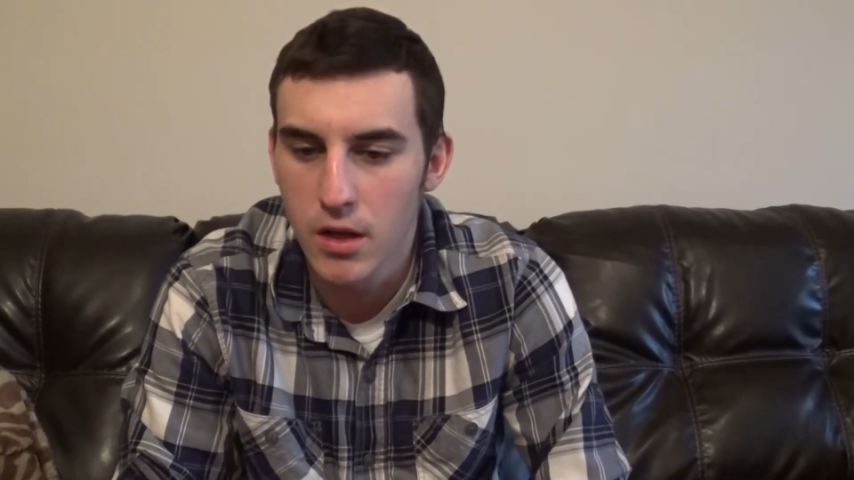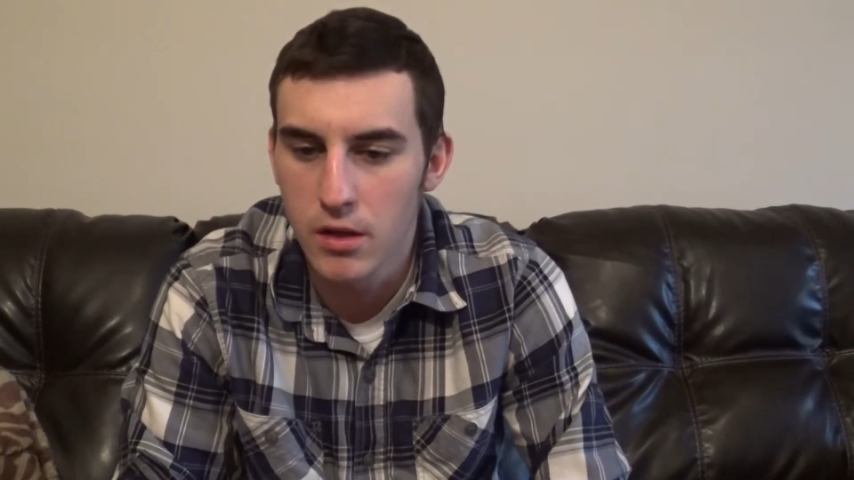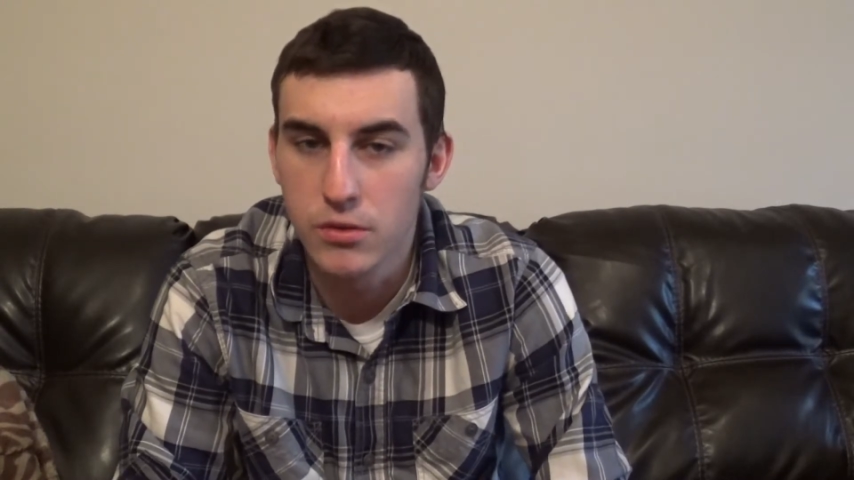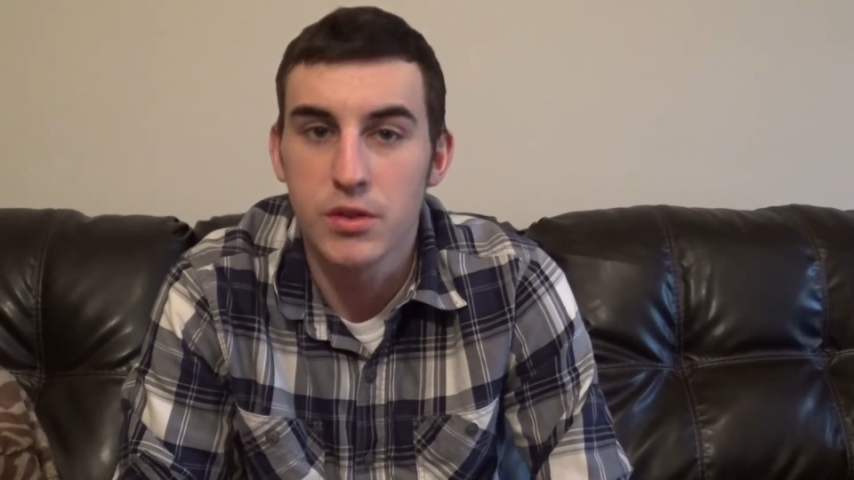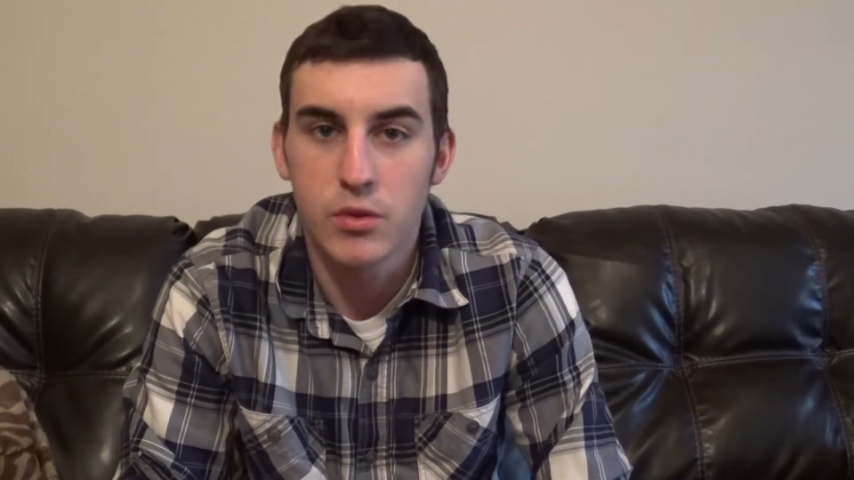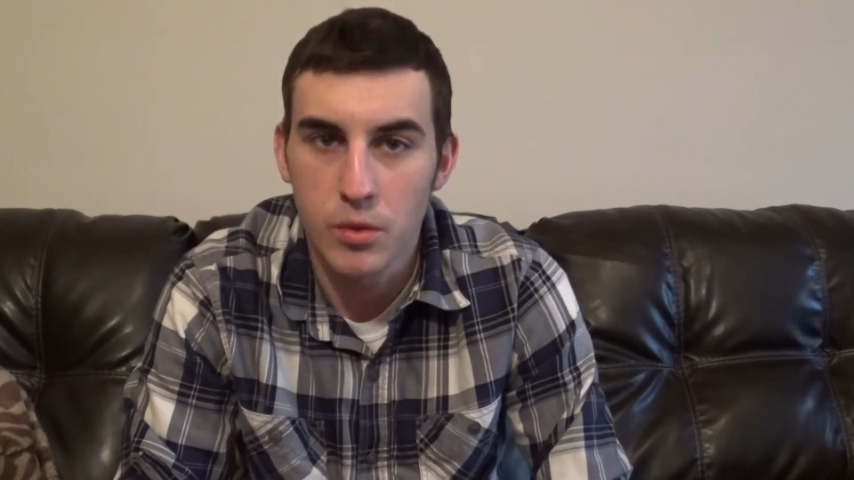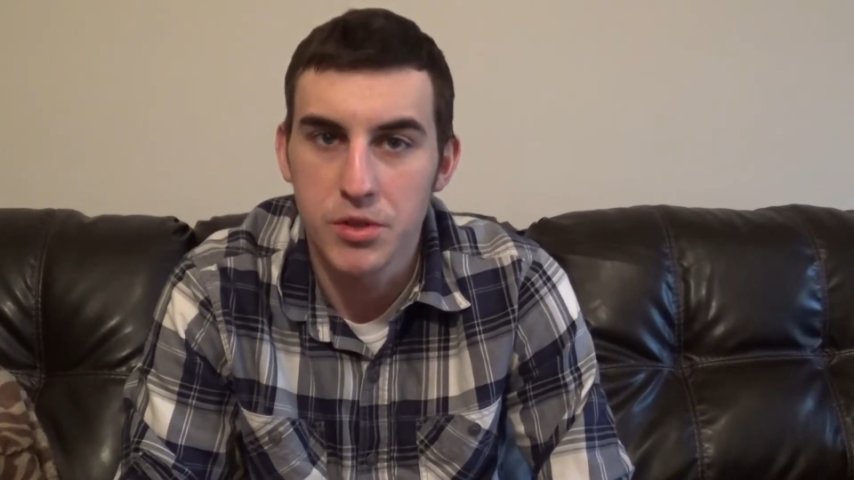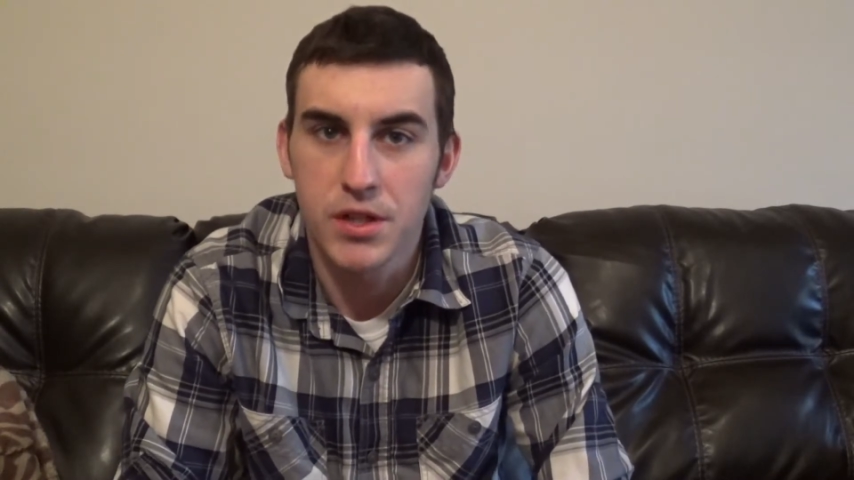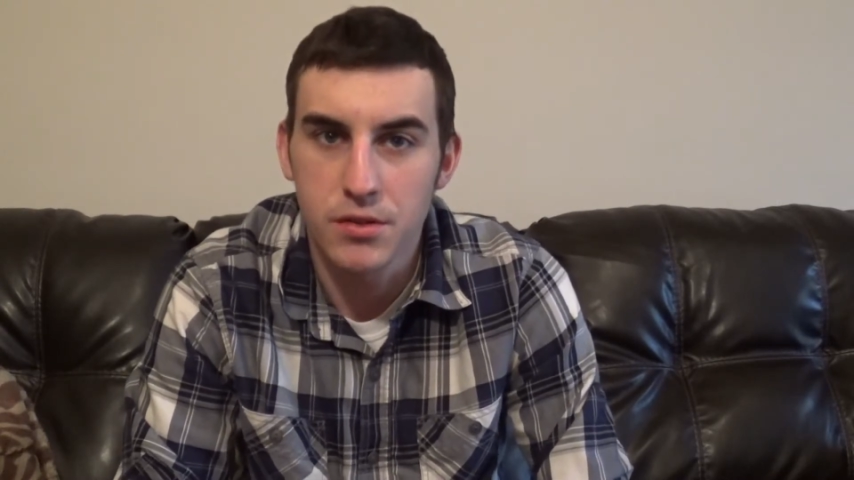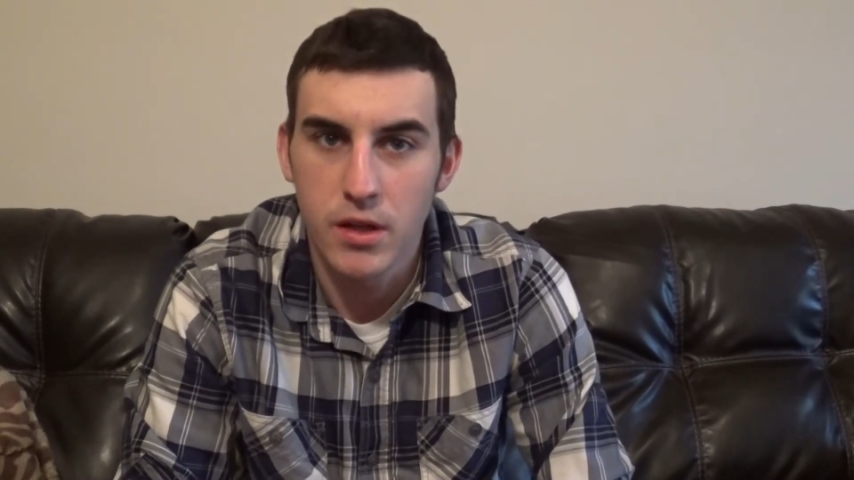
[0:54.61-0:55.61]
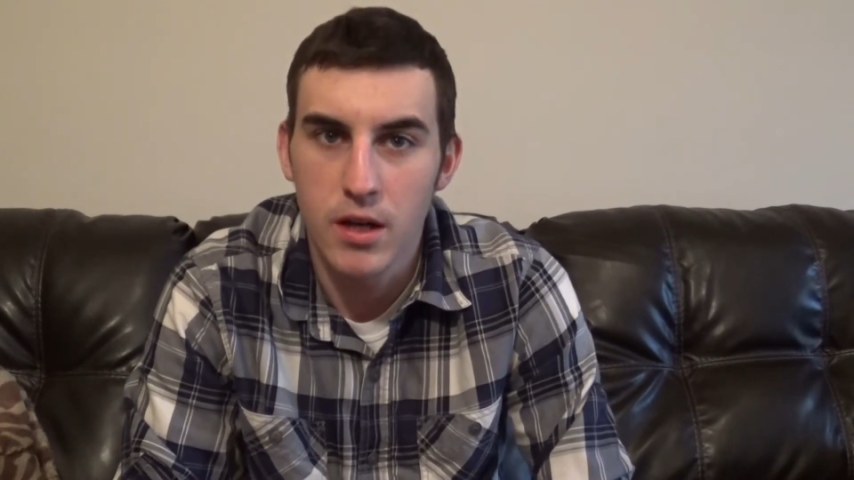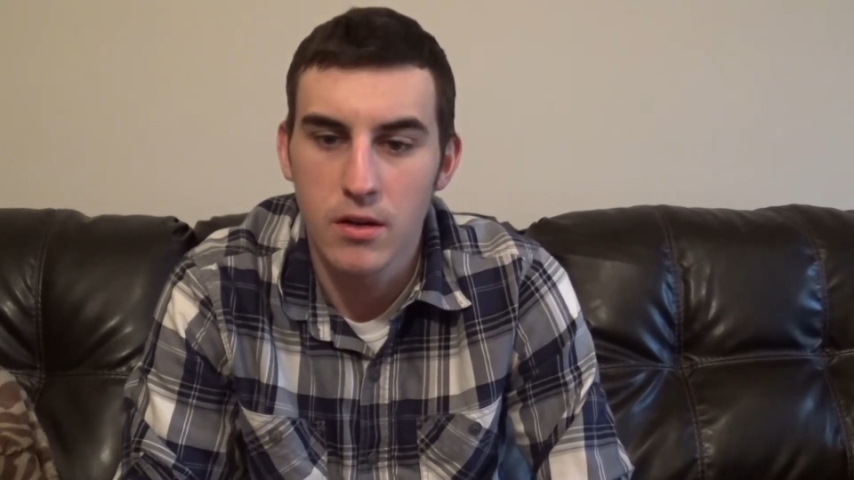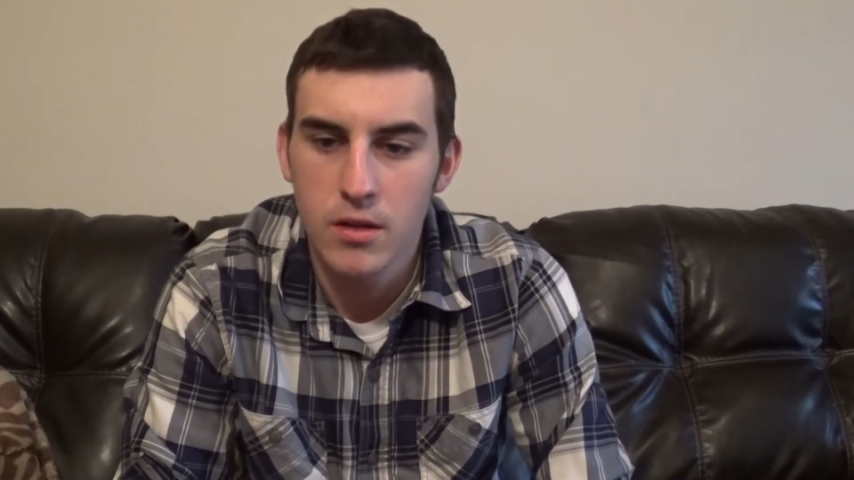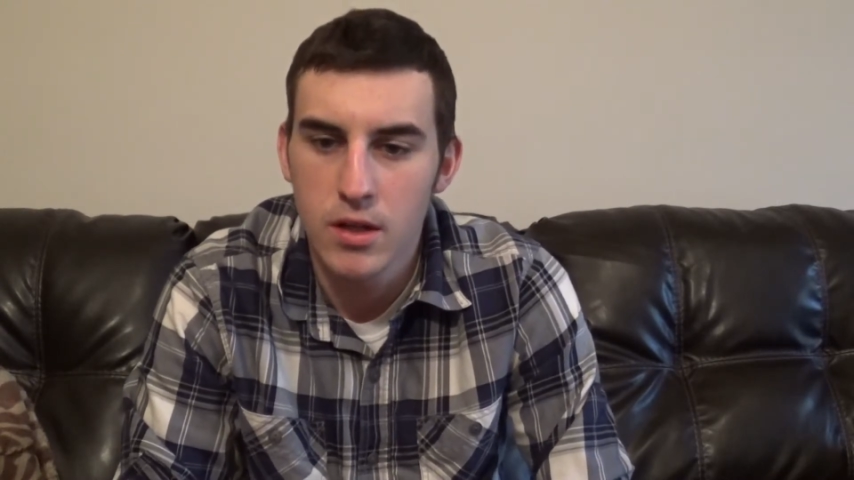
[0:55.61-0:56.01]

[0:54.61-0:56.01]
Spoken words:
who's a storm chaser now,